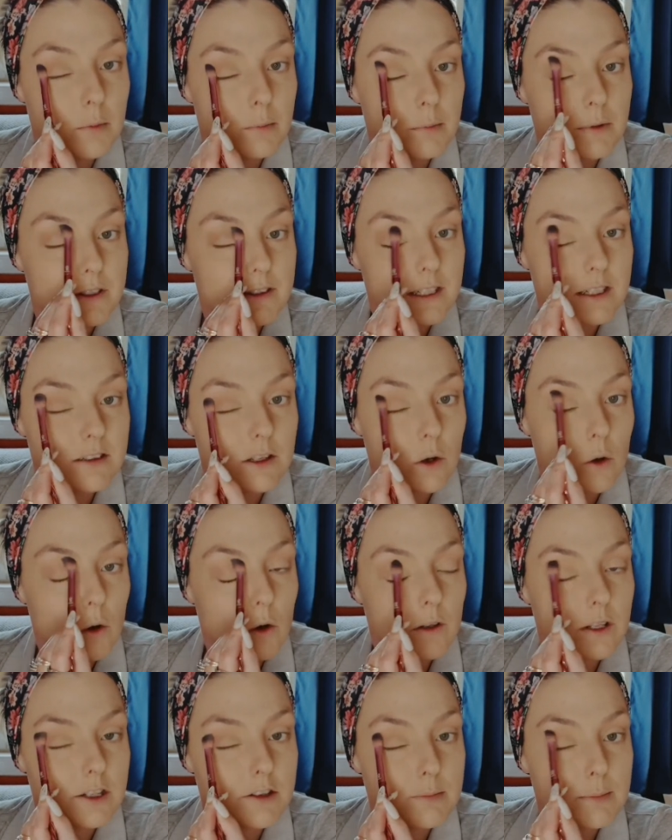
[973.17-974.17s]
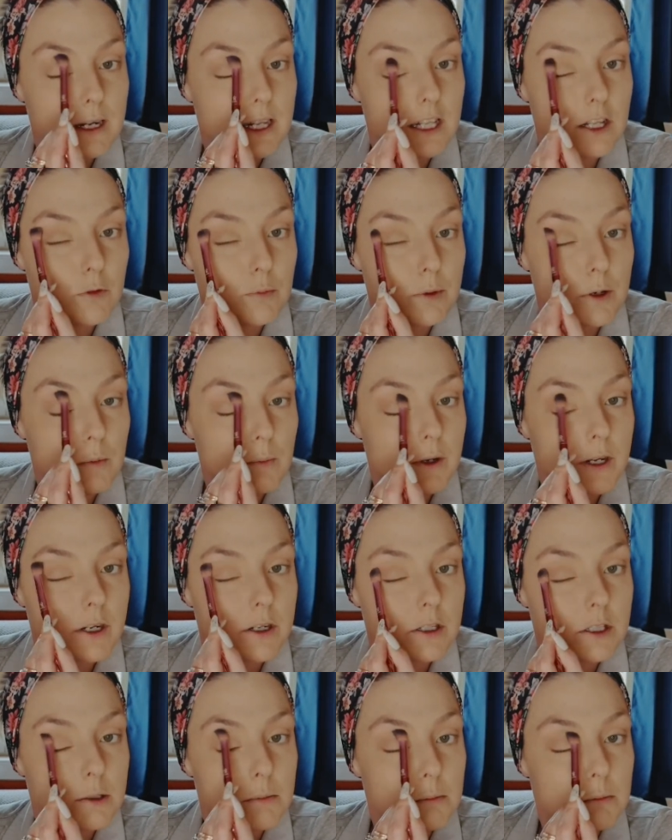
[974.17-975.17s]
but since I got this palette I've been
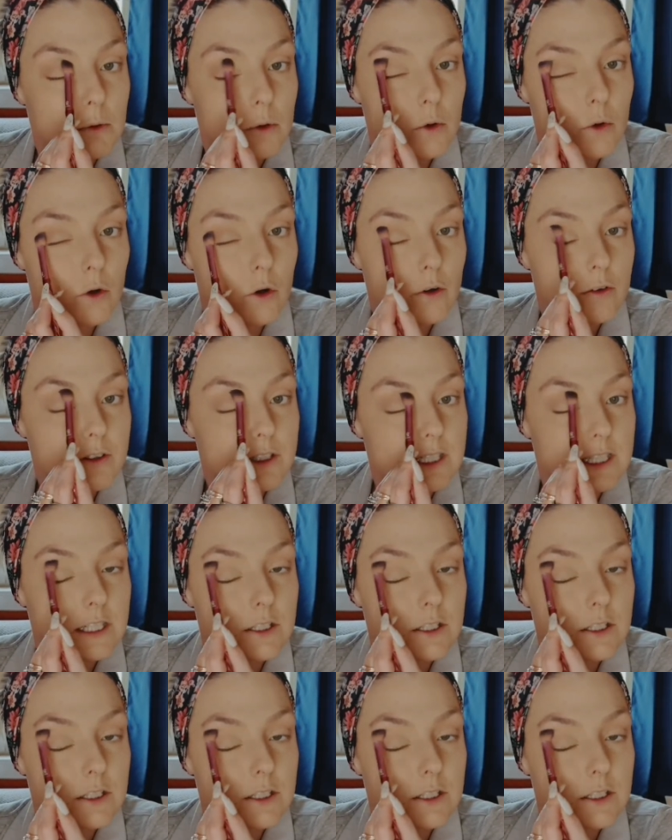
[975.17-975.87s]
wearing them more often.